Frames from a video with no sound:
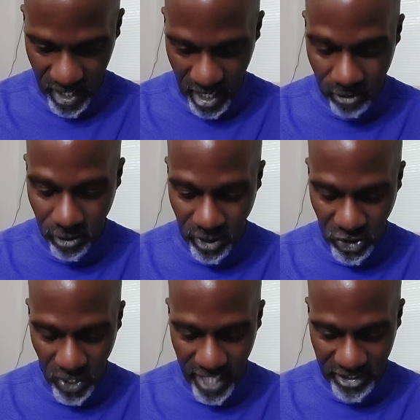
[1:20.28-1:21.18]
I'm going to
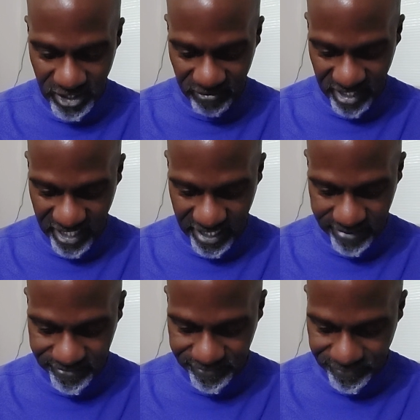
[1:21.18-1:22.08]
try something here.
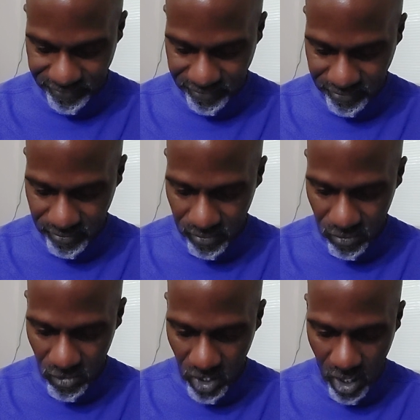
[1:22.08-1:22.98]

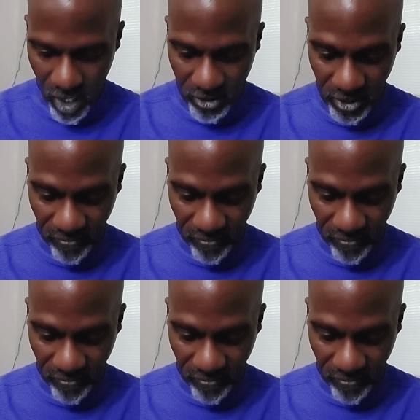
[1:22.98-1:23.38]
So